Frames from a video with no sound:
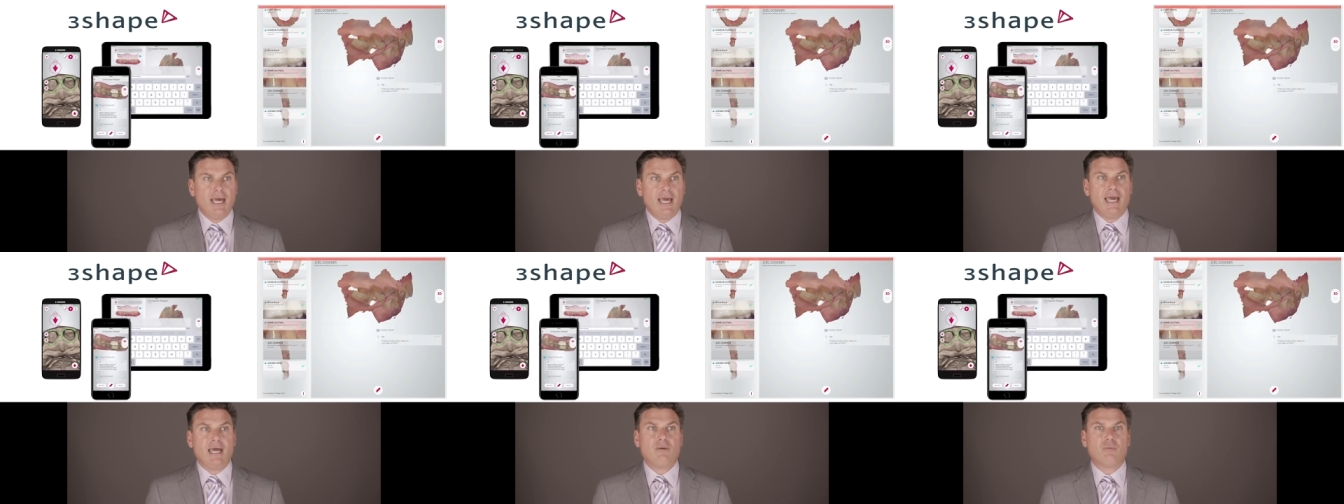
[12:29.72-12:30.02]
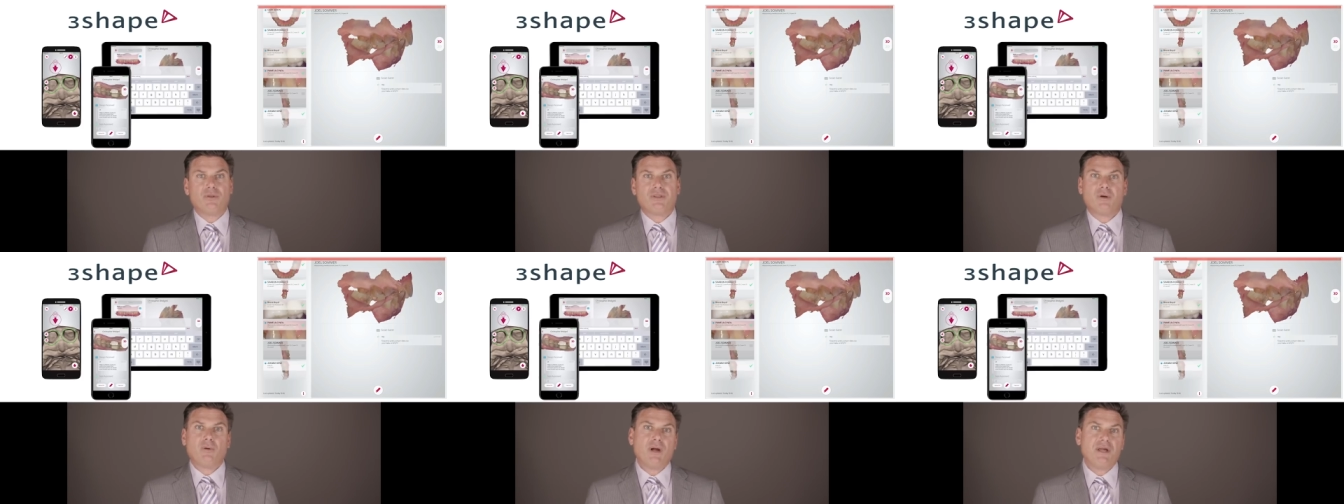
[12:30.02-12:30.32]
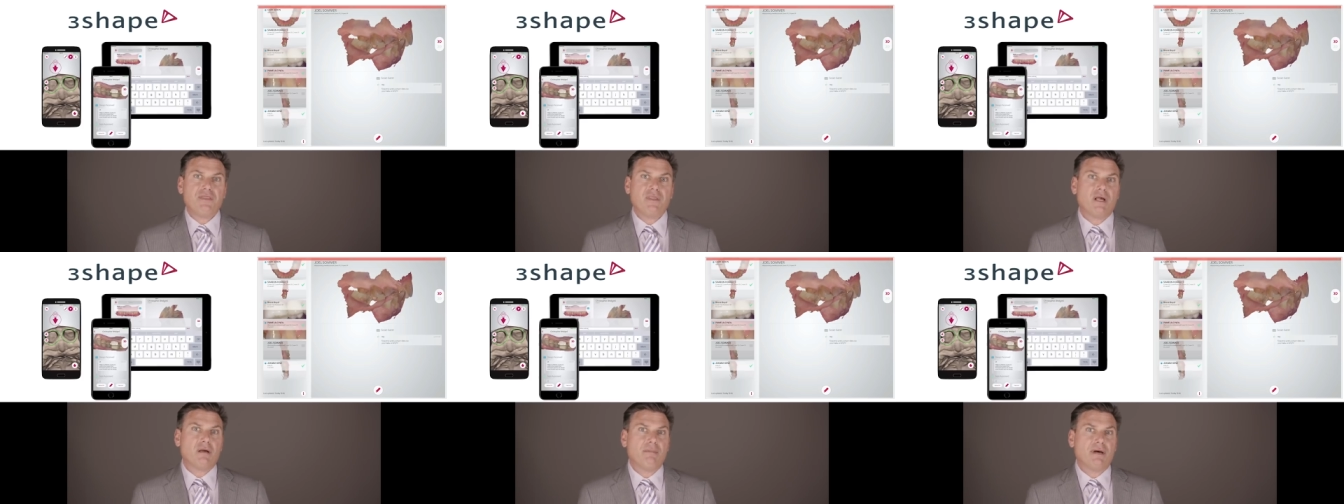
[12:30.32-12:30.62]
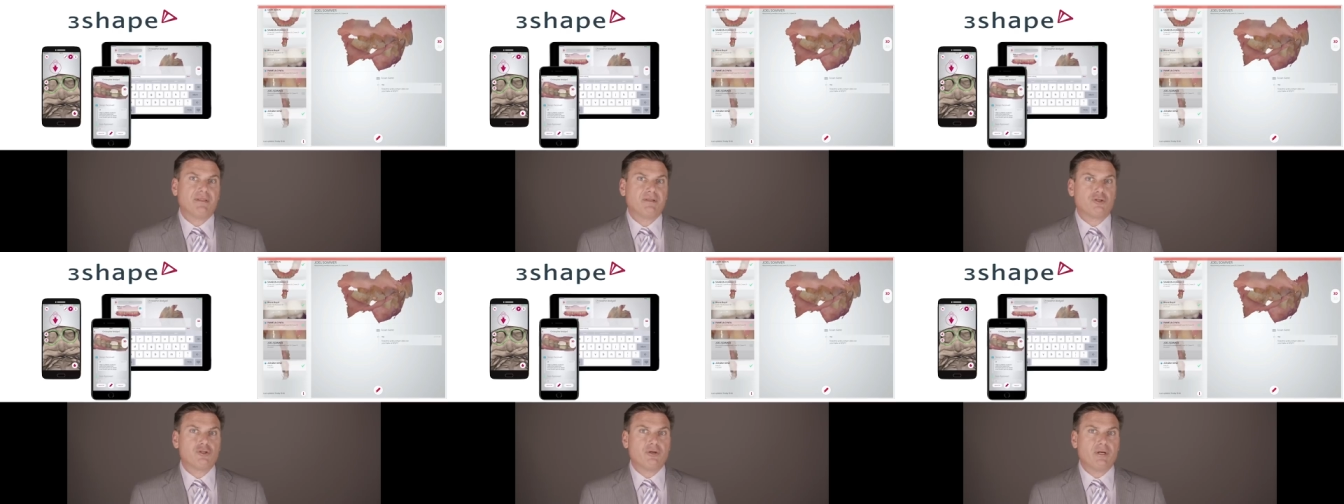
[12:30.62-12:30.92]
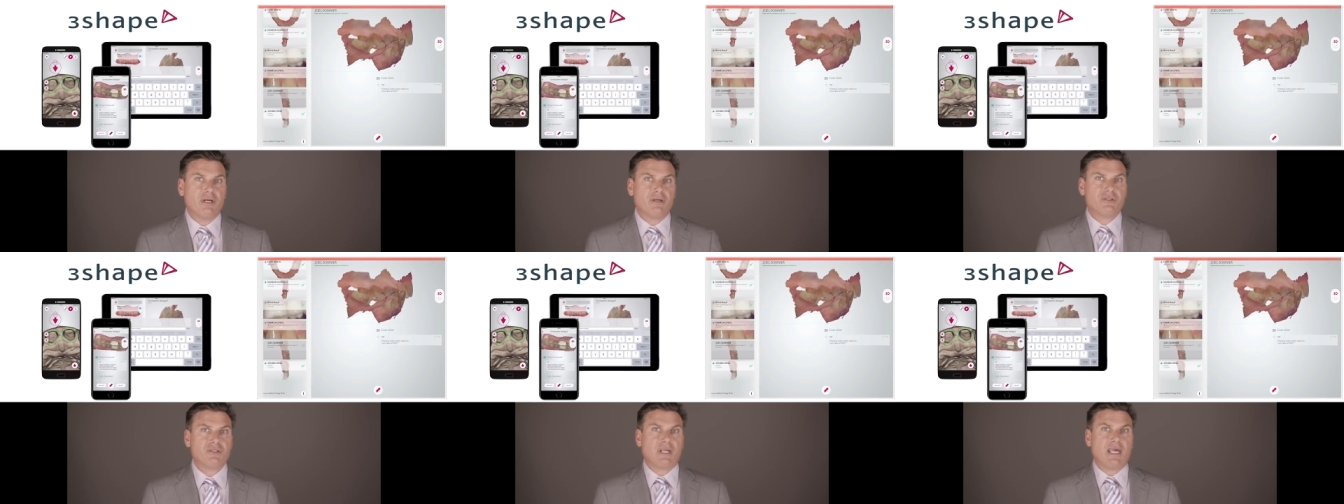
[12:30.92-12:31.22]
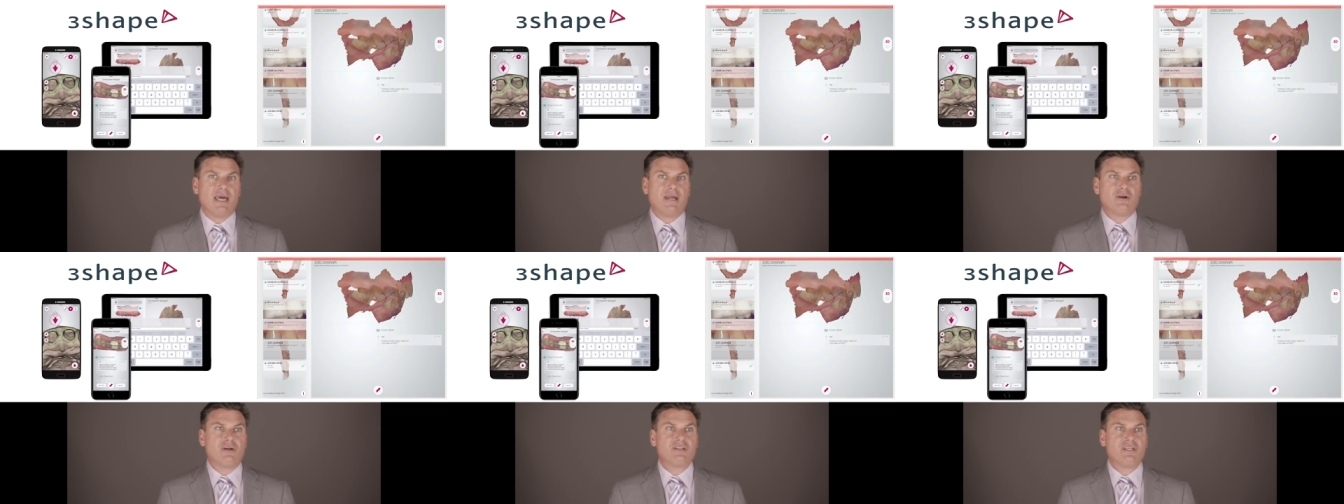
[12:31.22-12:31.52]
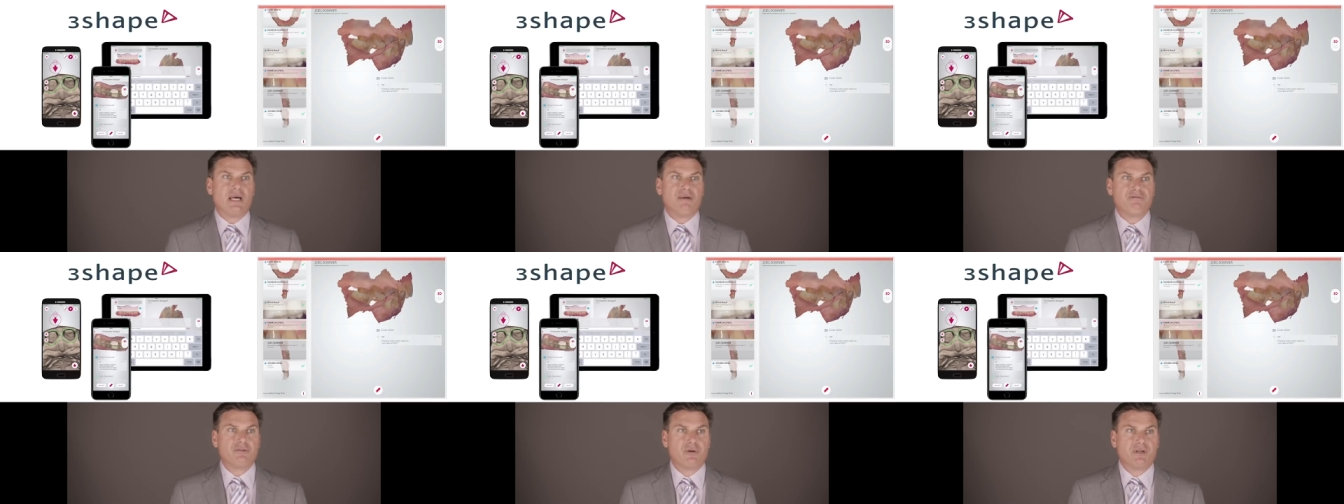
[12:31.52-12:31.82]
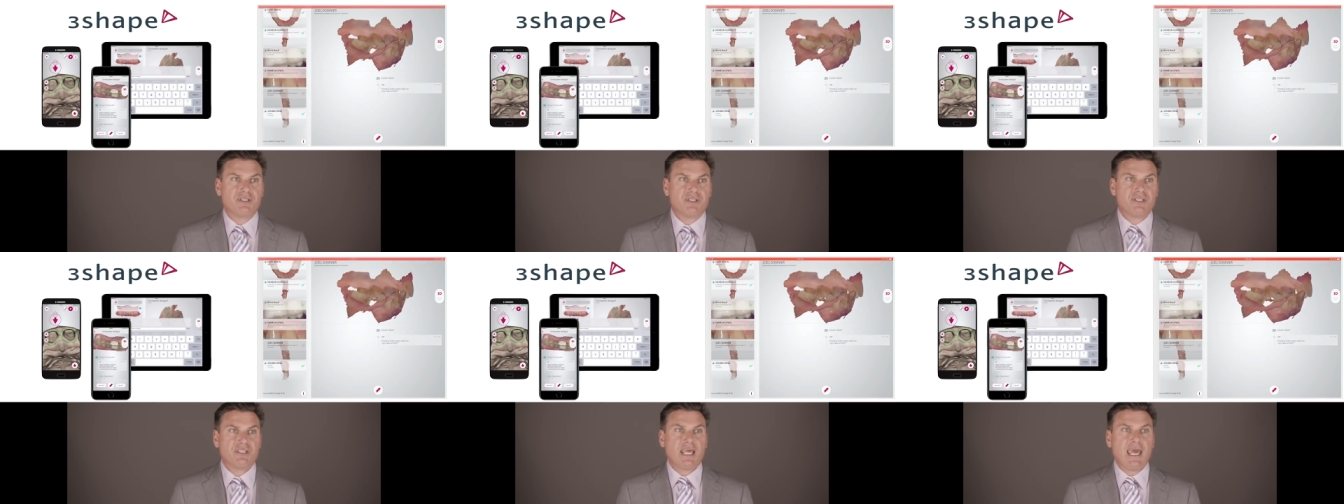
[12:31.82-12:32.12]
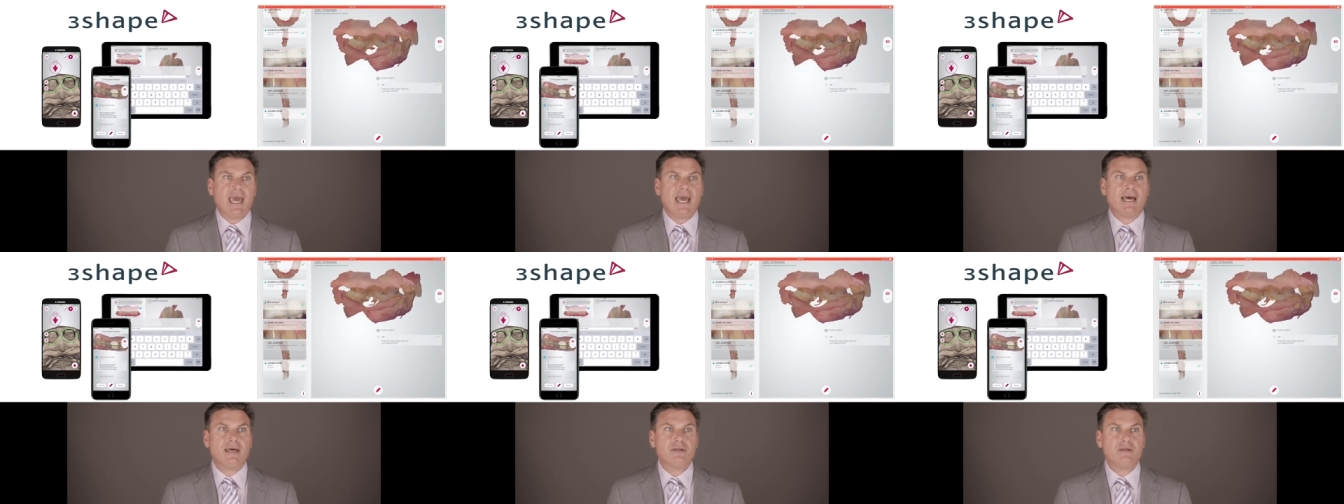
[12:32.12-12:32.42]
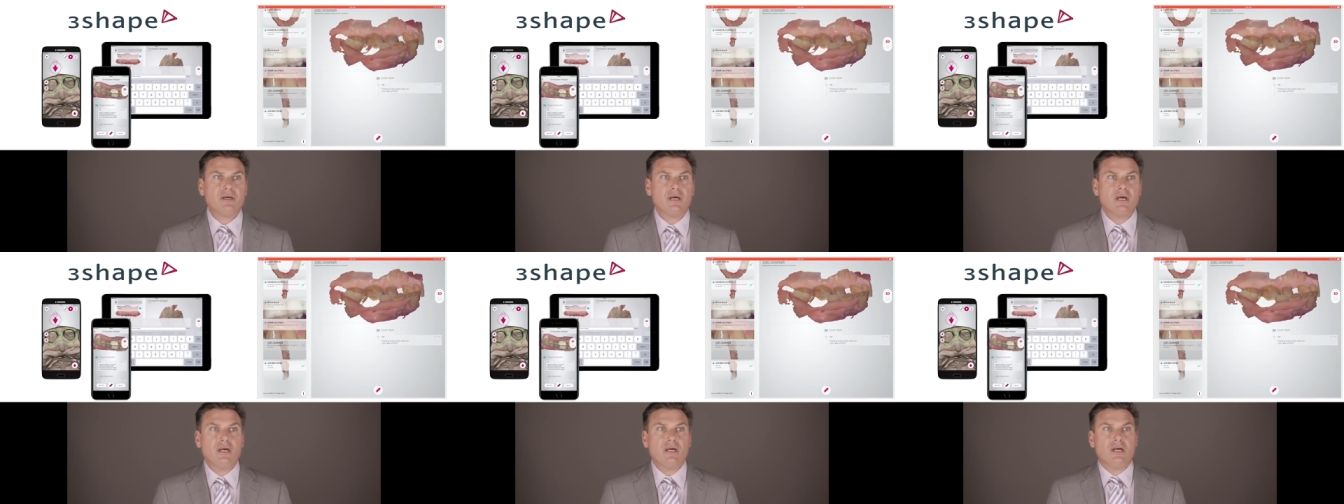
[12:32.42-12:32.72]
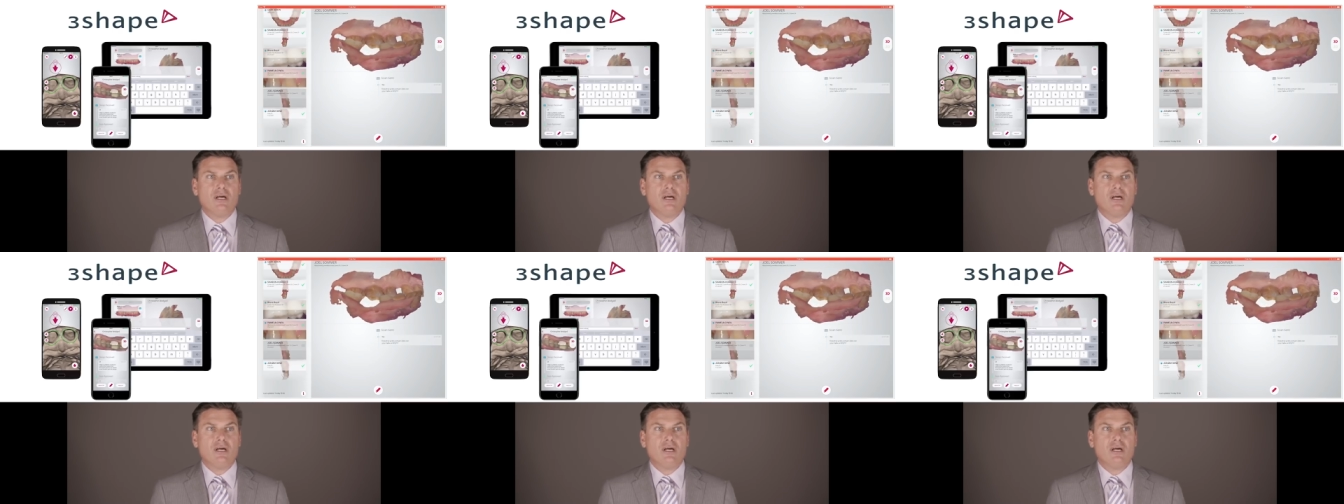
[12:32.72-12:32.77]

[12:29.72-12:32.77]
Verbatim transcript: And well, the great thing about the Trios scanner is after it's scanned,